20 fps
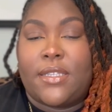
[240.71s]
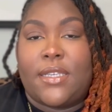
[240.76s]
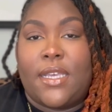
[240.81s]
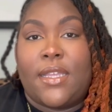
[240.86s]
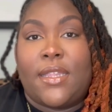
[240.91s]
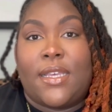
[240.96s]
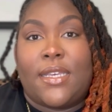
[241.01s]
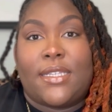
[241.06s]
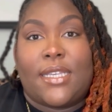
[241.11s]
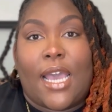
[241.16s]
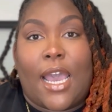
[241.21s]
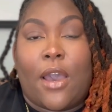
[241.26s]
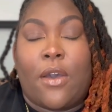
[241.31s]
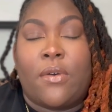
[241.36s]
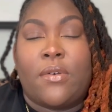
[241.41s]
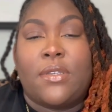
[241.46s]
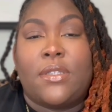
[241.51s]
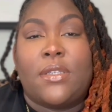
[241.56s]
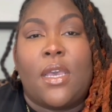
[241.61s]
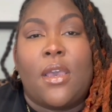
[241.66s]
in this
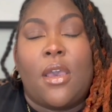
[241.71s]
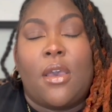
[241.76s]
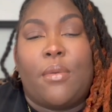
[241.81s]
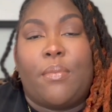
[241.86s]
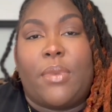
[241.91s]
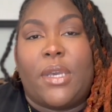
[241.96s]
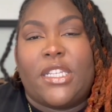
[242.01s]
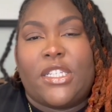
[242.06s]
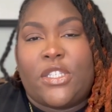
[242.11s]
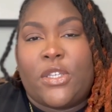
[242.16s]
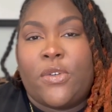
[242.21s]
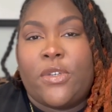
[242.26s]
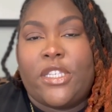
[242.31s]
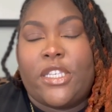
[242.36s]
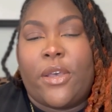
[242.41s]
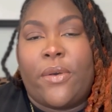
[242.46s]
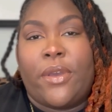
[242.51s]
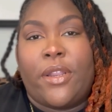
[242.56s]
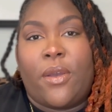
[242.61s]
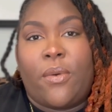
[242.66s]
house, but do
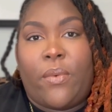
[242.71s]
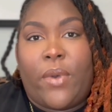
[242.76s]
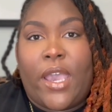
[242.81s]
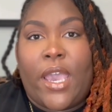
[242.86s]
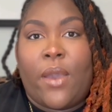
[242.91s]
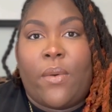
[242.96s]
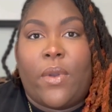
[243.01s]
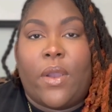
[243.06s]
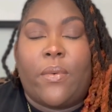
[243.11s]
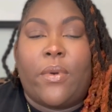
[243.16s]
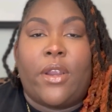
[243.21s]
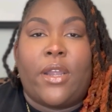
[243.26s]
so in a way where we're